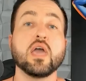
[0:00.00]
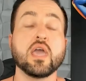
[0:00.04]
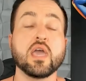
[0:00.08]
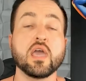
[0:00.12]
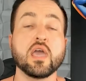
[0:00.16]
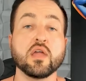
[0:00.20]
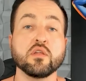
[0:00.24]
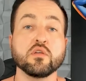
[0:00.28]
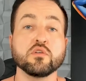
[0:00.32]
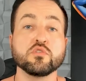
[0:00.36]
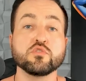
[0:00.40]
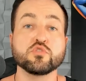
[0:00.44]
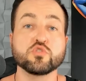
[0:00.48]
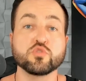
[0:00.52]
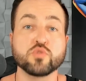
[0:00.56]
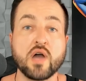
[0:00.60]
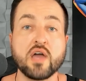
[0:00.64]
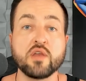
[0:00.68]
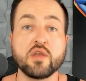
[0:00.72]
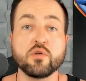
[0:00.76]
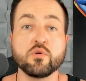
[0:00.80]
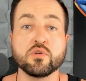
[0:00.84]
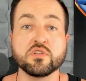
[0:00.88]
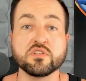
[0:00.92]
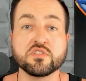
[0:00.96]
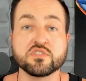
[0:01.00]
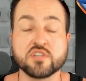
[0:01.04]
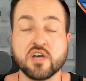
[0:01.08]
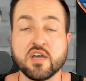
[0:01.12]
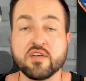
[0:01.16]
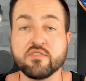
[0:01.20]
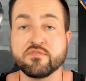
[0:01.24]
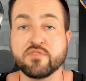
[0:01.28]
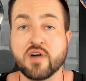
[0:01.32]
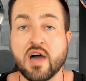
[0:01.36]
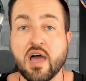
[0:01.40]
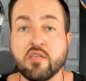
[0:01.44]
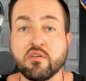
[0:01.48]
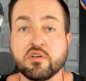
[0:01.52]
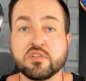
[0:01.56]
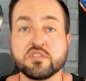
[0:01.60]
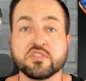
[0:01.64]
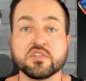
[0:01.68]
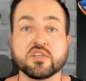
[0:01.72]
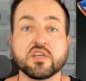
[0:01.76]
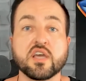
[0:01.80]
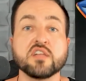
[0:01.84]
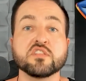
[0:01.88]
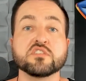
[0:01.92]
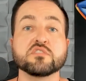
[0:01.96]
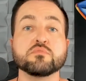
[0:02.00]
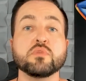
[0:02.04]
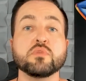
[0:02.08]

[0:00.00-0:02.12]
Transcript: and try to incite violence against